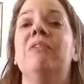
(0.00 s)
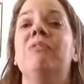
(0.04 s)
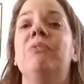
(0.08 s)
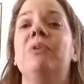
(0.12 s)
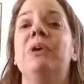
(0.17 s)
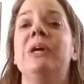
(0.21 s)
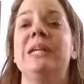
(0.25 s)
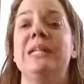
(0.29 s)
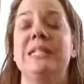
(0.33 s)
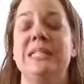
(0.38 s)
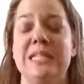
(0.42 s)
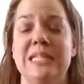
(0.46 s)
of
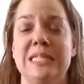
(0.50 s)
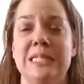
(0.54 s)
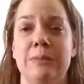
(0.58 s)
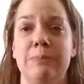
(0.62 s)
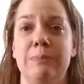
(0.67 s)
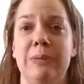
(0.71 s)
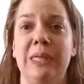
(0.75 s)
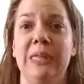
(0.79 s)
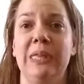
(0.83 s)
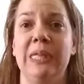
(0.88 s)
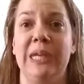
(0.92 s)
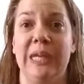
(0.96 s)
what a
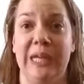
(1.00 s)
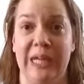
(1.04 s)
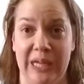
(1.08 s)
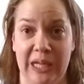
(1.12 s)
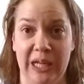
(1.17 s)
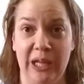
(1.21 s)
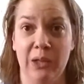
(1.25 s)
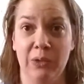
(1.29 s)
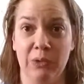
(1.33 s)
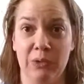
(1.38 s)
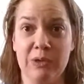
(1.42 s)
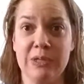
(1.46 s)

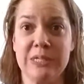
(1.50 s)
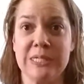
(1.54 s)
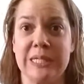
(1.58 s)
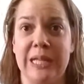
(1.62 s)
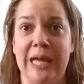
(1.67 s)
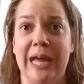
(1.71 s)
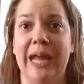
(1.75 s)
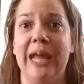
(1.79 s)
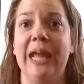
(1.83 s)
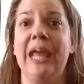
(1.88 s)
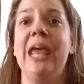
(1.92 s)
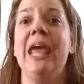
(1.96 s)
disability looks
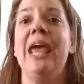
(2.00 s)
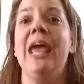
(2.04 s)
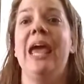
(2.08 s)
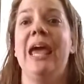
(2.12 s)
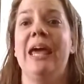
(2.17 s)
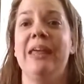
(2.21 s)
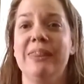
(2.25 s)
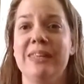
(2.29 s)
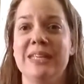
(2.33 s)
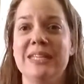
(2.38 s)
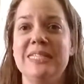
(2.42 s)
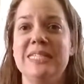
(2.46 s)
like.
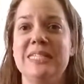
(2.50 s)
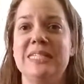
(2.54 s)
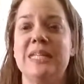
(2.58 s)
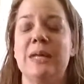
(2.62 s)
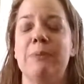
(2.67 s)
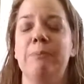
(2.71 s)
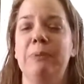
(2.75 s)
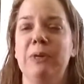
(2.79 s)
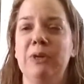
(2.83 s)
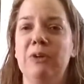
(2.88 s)
And this is a